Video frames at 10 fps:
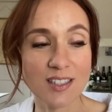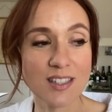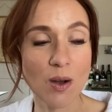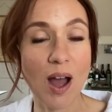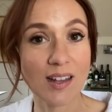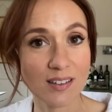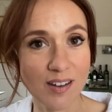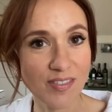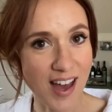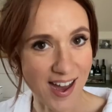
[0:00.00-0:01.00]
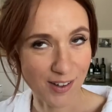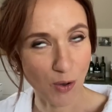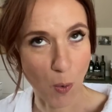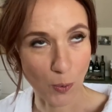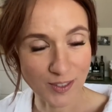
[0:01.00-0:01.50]
So I love that, of
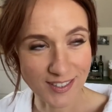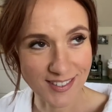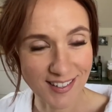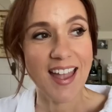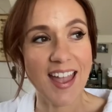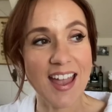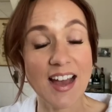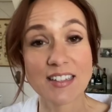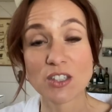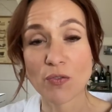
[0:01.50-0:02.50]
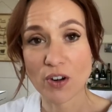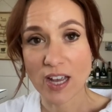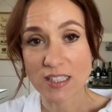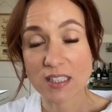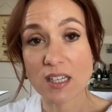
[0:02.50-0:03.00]
course. And don't
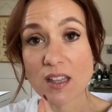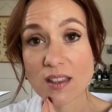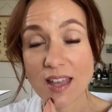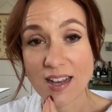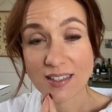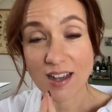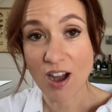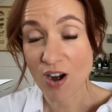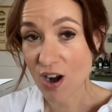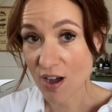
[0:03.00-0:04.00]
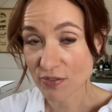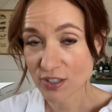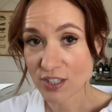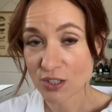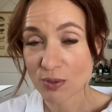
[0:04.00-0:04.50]
forget, they are
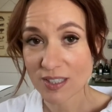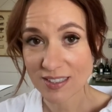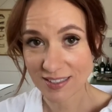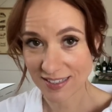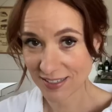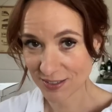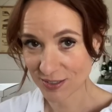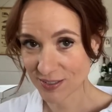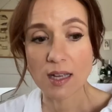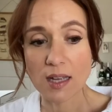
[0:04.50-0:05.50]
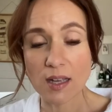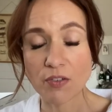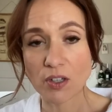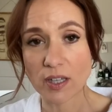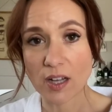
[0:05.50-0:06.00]
offering you a deal. If
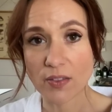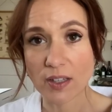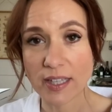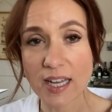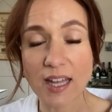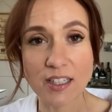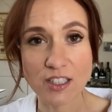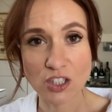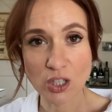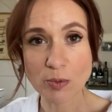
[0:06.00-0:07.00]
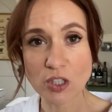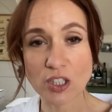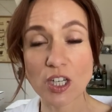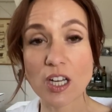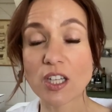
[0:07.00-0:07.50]
you click on the link in the
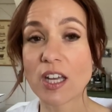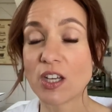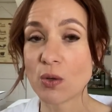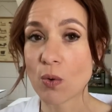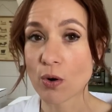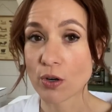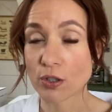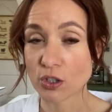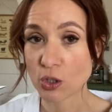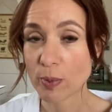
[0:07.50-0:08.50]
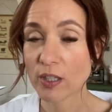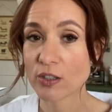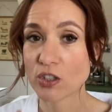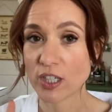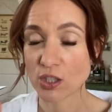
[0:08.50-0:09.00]
description and you order two
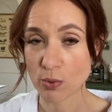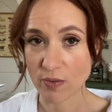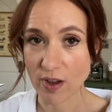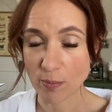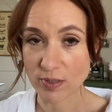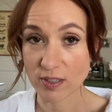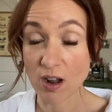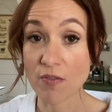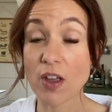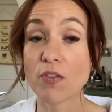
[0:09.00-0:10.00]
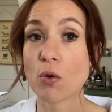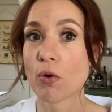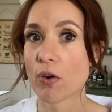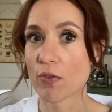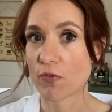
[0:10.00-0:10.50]
pillows, you get twenty-five percent off. If you
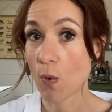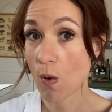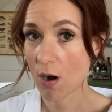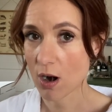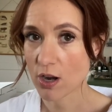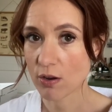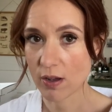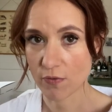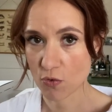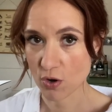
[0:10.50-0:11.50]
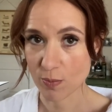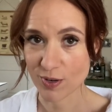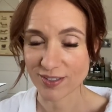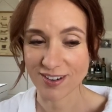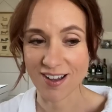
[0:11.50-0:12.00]
order four, you get forty
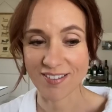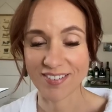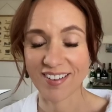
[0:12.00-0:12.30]
percent off.